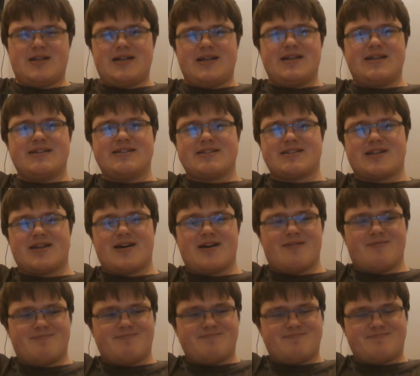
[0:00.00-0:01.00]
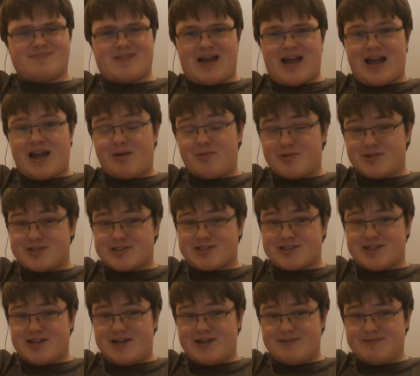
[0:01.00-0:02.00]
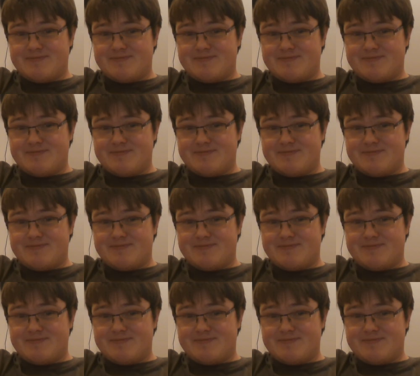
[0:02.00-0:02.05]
is, I would say,